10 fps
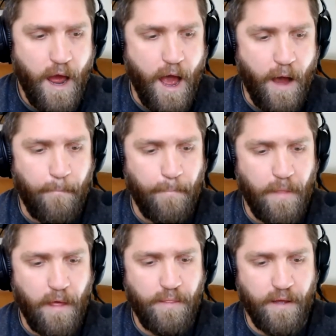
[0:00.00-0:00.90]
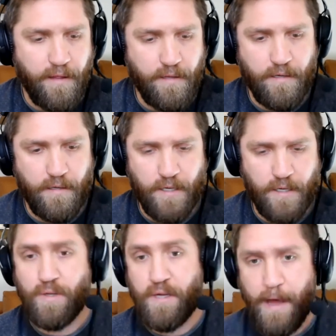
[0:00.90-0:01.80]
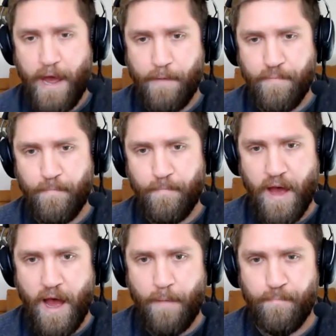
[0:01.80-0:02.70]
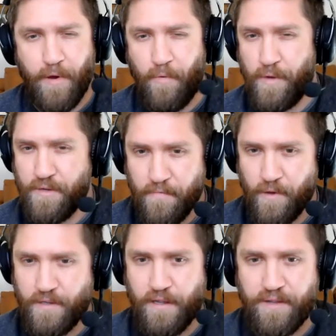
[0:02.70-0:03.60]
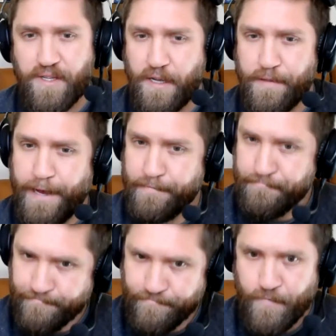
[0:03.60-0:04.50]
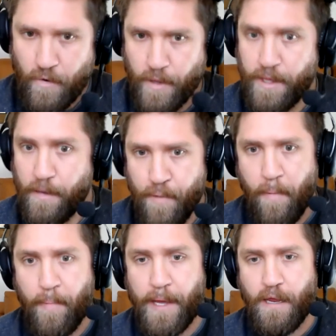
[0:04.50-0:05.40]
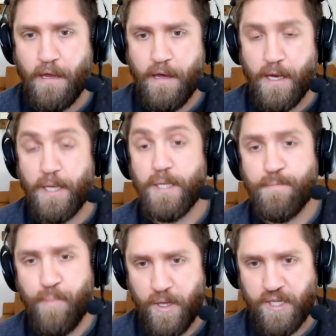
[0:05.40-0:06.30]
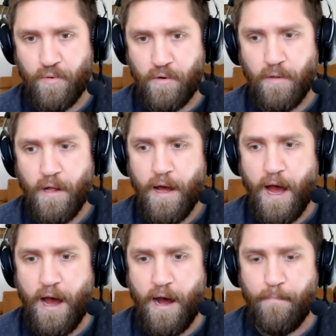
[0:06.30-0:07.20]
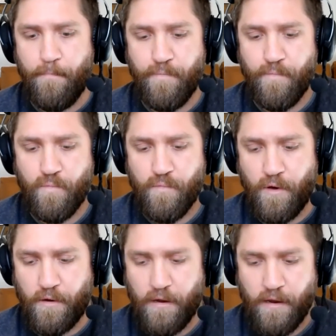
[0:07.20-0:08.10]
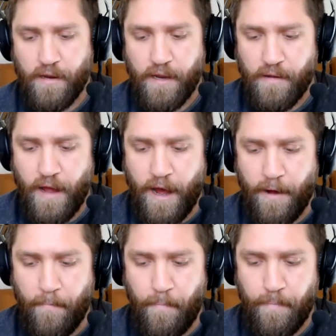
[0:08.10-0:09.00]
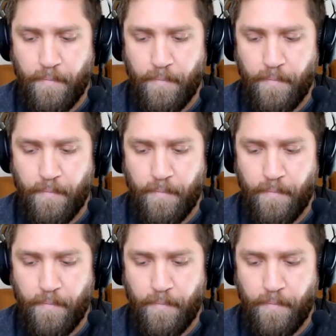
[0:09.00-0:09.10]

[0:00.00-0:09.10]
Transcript: um, that it just wasn't going to happen. Um, but we sort of looked at it and said, like, mm, we think it probably is possible. Um, you know. Um,